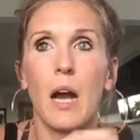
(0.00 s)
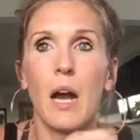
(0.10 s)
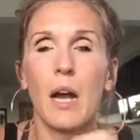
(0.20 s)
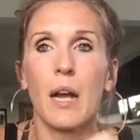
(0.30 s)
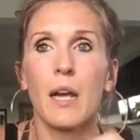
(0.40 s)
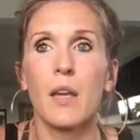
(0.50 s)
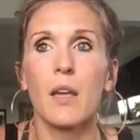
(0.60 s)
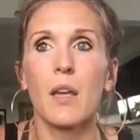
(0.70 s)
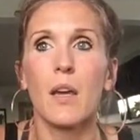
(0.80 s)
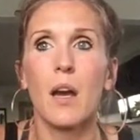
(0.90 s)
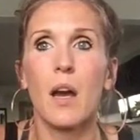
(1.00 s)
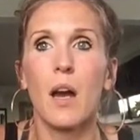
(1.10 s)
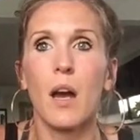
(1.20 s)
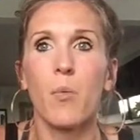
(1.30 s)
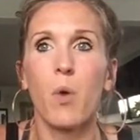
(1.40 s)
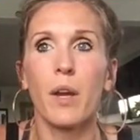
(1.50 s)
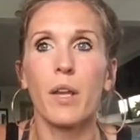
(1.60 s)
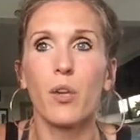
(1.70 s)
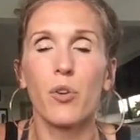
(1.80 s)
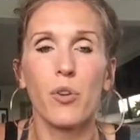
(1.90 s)
I want to
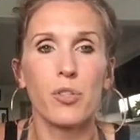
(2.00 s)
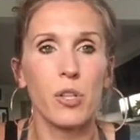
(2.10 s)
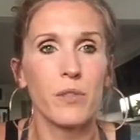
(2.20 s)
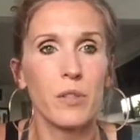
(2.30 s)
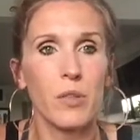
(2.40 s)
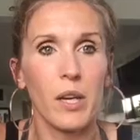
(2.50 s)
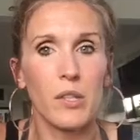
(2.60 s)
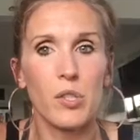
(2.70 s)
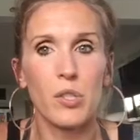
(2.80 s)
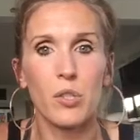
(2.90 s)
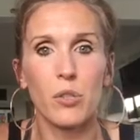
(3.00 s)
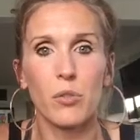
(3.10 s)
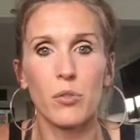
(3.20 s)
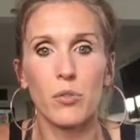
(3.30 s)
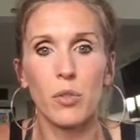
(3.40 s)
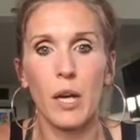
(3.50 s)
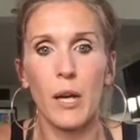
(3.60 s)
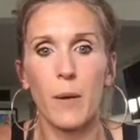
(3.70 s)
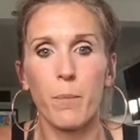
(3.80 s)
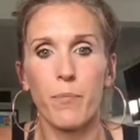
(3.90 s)
encourage all of you guys to
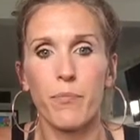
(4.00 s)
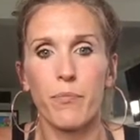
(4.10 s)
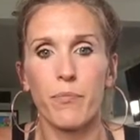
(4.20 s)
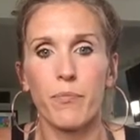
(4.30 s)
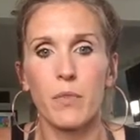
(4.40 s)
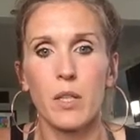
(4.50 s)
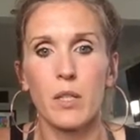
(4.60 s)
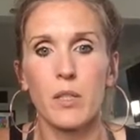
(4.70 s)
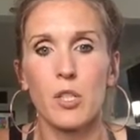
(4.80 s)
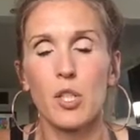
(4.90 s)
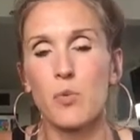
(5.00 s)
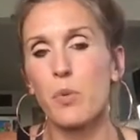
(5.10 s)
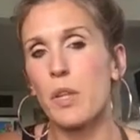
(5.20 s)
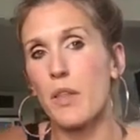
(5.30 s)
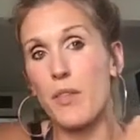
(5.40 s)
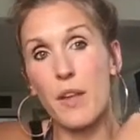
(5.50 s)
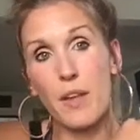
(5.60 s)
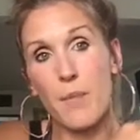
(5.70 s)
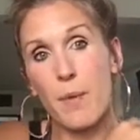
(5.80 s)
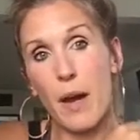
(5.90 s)
just really
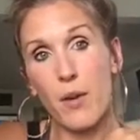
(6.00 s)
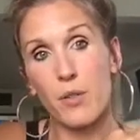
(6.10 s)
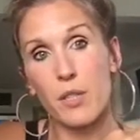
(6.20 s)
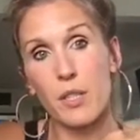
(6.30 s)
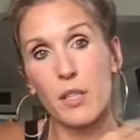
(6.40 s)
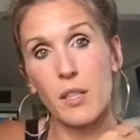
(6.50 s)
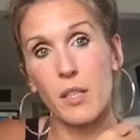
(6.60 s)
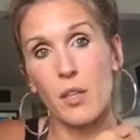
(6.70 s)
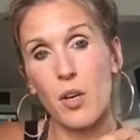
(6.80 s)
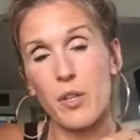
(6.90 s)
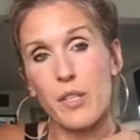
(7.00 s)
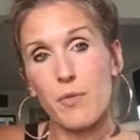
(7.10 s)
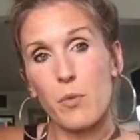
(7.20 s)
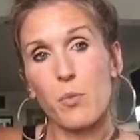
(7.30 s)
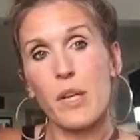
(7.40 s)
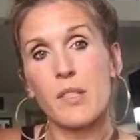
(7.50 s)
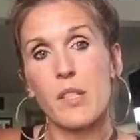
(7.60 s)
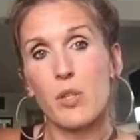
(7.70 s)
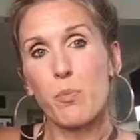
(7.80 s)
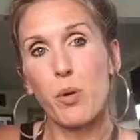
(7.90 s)
think about all the different ways
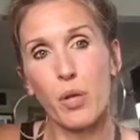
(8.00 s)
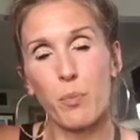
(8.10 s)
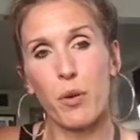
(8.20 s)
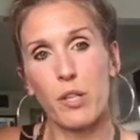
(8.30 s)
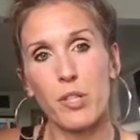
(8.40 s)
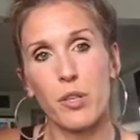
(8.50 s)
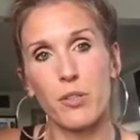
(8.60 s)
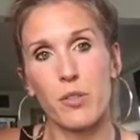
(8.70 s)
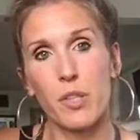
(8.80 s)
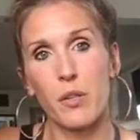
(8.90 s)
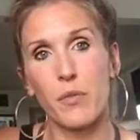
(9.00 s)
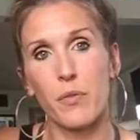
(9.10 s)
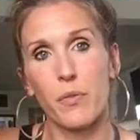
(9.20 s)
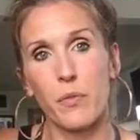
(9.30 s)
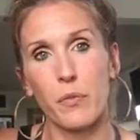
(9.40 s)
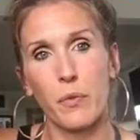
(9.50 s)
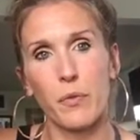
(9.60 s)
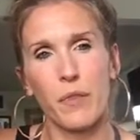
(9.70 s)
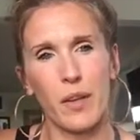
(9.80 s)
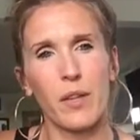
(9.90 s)
that you put pressure on yourself for
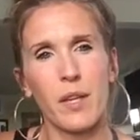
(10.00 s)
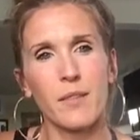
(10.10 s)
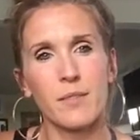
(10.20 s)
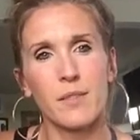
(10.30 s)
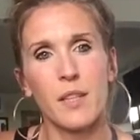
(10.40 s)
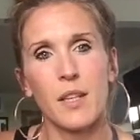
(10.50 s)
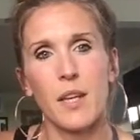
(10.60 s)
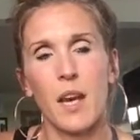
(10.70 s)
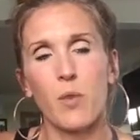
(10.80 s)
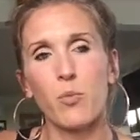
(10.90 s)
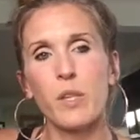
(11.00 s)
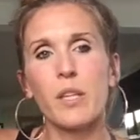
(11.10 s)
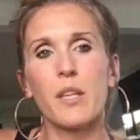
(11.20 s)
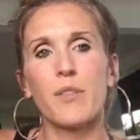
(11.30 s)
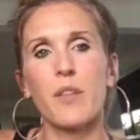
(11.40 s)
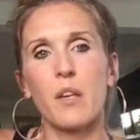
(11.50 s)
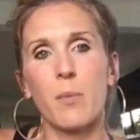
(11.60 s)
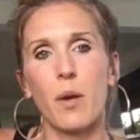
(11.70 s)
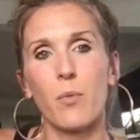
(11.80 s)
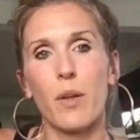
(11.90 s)
failing, and really think
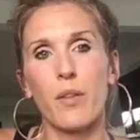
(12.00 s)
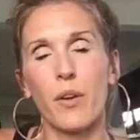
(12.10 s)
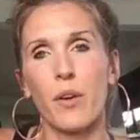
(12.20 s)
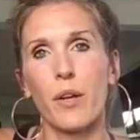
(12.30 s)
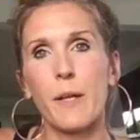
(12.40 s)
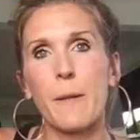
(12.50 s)
about whether,